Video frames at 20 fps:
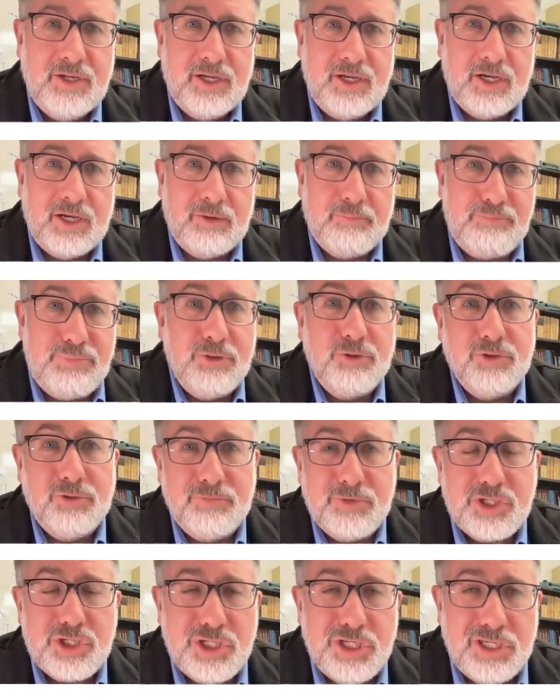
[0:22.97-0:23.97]
uh, build a
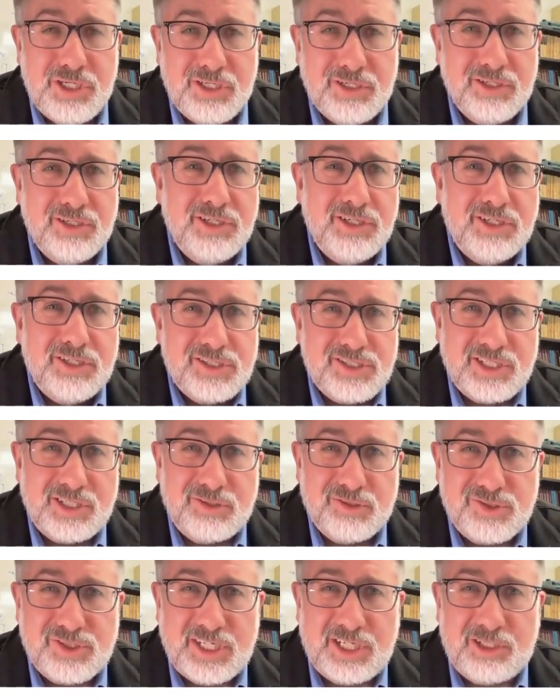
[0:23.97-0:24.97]
machine,
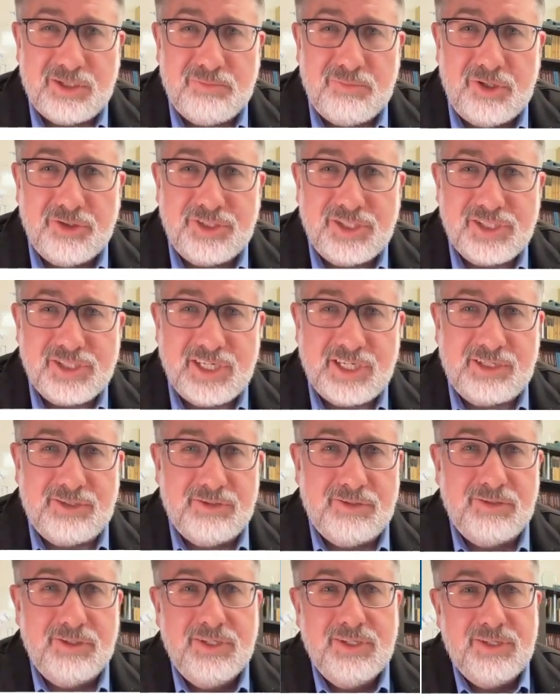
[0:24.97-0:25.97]
single cycle,
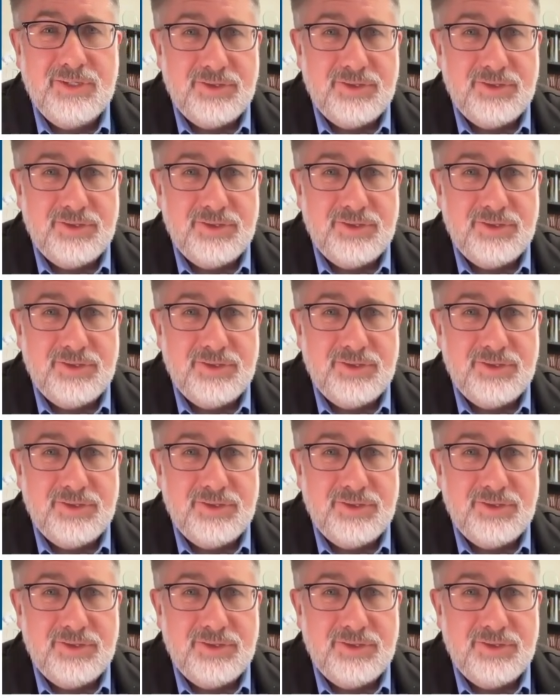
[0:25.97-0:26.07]
multi-cycle.